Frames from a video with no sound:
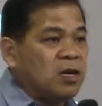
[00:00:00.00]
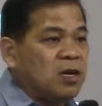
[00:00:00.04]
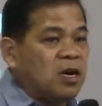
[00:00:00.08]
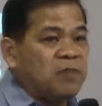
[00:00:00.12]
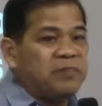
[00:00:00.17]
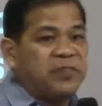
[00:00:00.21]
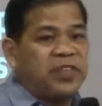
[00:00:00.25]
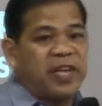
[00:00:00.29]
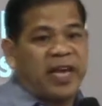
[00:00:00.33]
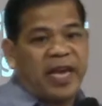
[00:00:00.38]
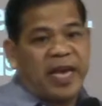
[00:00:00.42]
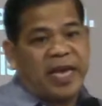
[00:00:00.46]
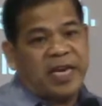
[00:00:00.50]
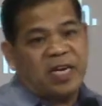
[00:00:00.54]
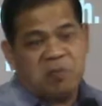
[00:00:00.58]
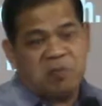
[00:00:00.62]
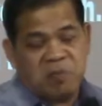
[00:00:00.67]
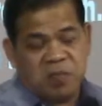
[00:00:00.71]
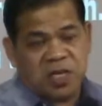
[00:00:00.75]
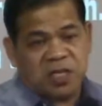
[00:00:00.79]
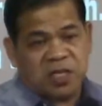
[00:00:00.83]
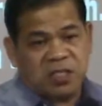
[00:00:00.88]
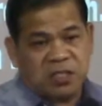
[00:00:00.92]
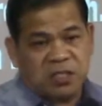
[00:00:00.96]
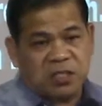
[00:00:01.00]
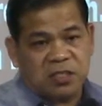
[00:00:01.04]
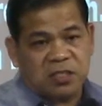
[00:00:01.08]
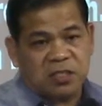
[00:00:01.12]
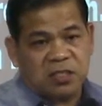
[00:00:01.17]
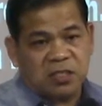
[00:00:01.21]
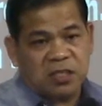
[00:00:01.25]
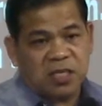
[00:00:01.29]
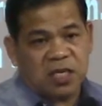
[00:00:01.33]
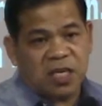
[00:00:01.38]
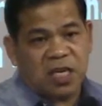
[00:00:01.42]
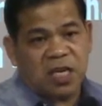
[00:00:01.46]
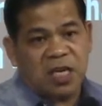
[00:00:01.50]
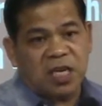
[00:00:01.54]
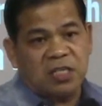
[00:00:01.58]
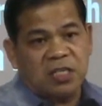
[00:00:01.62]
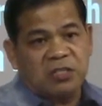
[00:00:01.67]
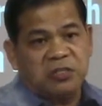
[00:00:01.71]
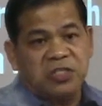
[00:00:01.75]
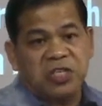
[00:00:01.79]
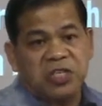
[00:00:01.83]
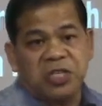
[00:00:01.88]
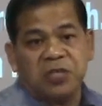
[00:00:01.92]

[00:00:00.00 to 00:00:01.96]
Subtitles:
of the enemies in